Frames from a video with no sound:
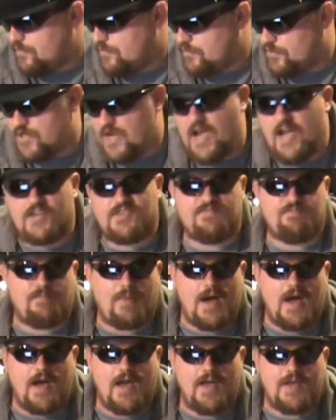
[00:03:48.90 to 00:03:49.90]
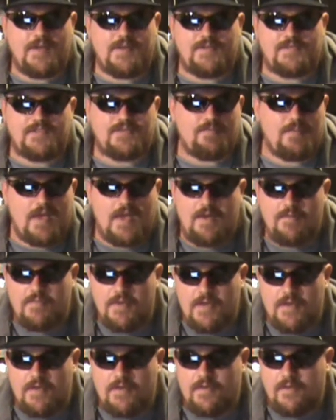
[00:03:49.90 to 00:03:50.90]
Josh Bynes,
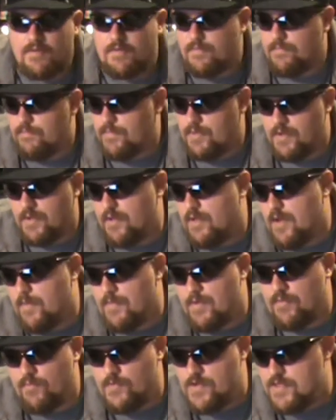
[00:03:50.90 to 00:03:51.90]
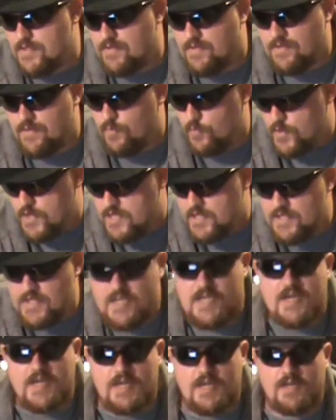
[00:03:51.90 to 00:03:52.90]
maybe. But, I mean, we
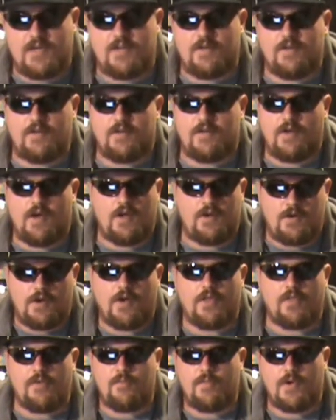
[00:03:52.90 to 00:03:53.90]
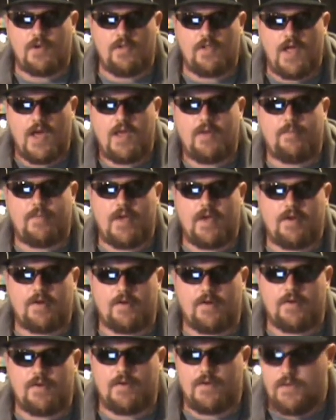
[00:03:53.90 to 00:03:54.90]
need another middle
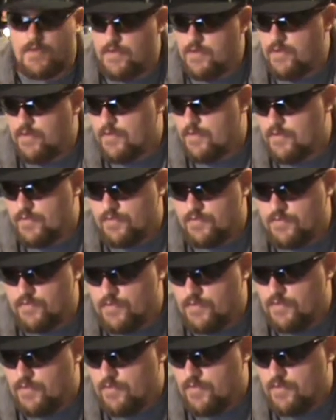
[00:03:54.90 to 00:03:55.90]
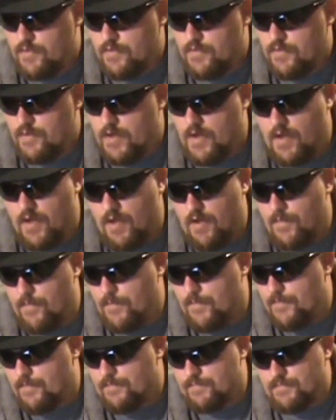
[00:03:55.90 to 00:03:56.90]
linebacker.
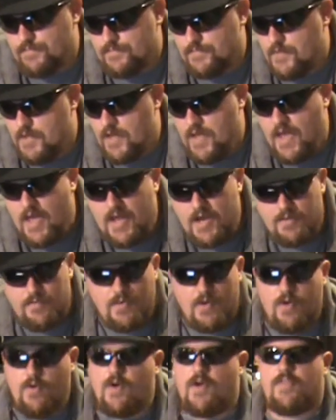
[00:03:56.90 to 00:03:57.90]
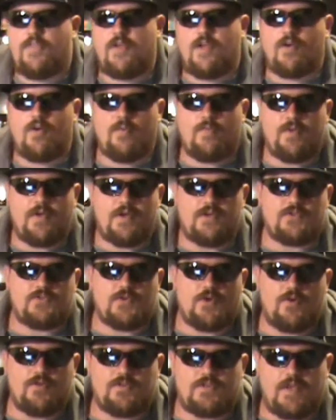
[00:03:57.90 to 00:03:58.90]
Ahebo, I think, will play
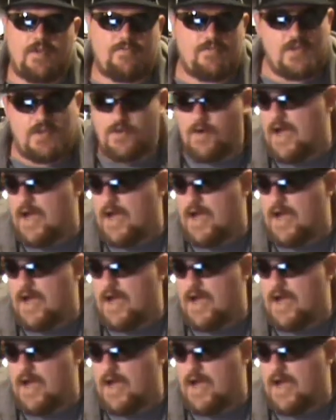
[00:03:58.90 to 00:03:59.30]
strong safety.